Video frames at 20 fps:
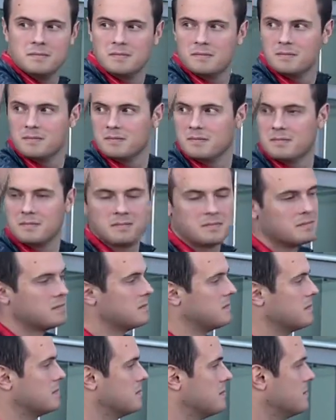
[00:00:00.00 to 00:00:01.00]

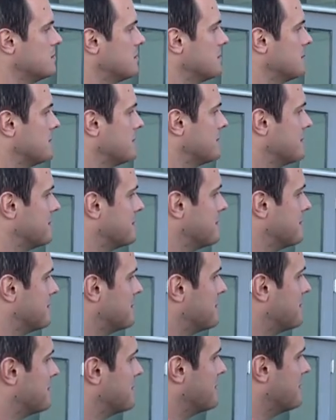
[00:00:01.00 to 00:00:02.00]

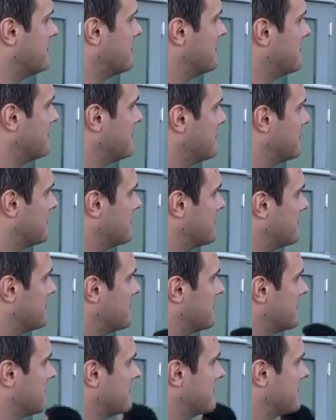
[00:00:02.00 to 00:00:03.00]

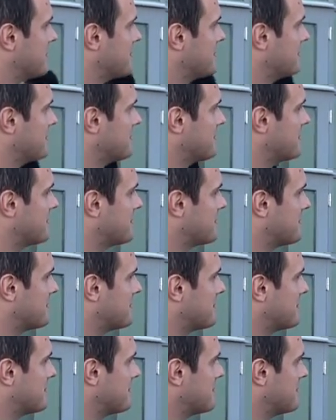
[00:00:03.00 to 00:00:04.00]

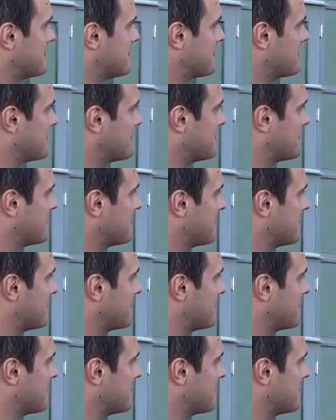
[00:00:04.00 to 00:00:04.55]
This person isn't speaking.